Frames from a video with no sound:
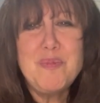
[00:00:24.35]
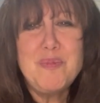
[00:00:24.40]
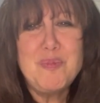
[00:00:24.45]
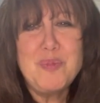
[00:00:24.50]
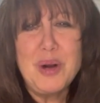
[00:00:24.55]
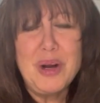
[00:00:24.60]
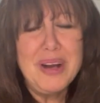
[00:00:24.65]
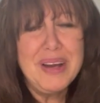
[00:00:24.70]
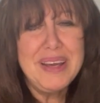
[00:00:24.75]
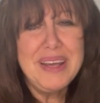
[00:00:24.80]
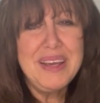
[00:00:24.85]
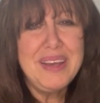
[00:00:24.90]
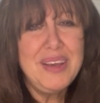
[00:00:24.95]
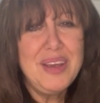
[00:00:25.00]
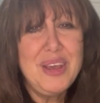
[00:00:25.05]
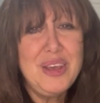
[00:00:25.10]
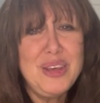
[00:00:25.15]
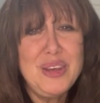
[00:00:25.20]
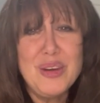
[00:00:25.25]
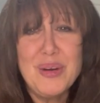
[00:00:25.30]

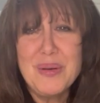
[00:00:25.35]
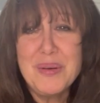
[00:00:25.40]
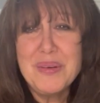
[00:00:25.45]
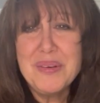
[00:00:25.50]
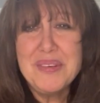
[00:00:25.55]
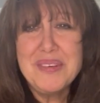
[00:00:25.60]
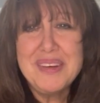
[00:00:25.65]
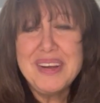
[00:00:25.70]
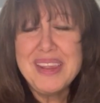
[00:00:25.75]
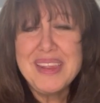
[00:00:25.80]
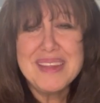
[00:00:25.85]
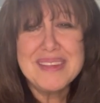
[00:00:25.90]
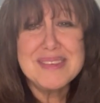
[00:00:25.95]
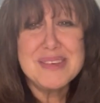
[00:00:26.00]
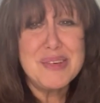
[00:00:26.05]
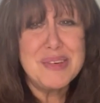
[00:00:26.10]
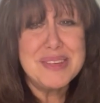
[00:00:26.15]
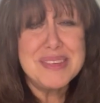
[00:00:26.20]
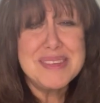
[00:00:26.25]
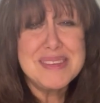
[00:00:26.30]
buying yarn that's
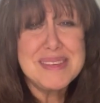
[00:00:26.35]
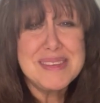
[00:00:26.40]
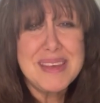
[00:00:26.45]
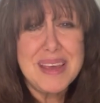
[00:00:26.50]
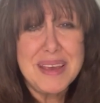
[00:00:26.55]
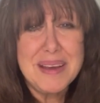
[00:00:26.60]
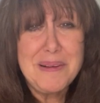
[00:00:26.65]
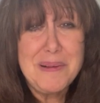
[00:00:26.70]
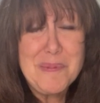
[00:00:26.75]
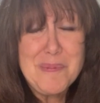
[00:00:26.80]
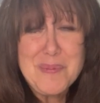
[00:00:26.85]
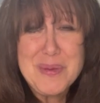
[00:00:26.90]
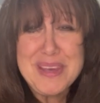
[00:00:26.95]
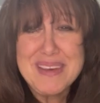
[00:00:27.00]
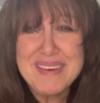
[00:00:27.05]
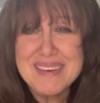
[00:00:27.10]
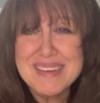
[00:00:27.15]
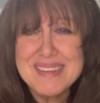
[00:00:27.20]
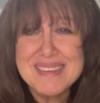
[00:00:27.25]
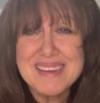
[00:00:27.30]
on sale
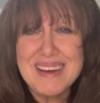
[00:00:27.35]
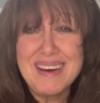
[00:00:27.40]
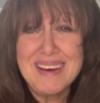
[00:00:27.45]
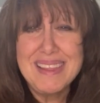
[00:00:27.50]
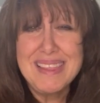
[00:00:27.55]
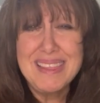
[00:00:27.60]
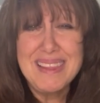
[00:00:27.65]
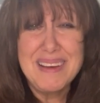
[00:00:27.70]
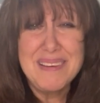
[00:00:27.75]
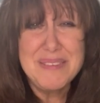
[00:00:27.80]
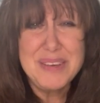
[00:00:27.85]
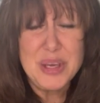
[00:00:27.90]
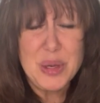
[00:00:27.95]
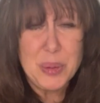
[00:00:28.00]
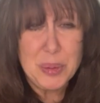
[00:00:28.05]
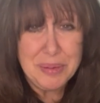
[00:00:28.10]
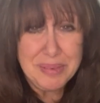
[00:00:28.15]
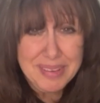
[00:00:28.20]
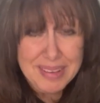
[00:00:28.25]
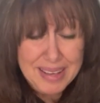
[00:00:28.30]
because I love
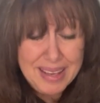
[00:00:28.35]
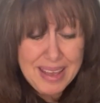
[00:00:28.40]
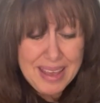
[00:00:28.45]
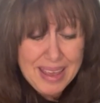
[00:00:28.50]
yarn.